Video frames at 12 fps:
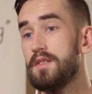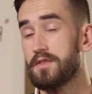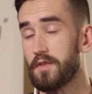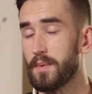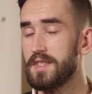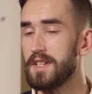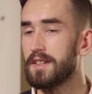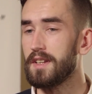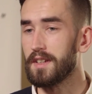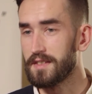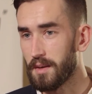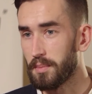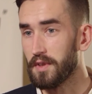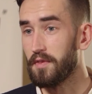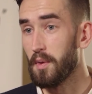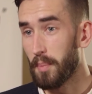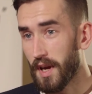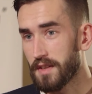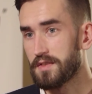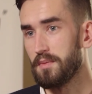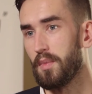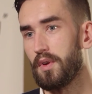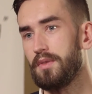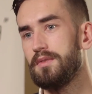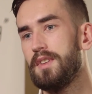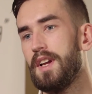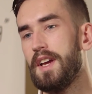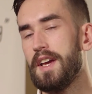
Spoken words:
So if we take the example of the Better model,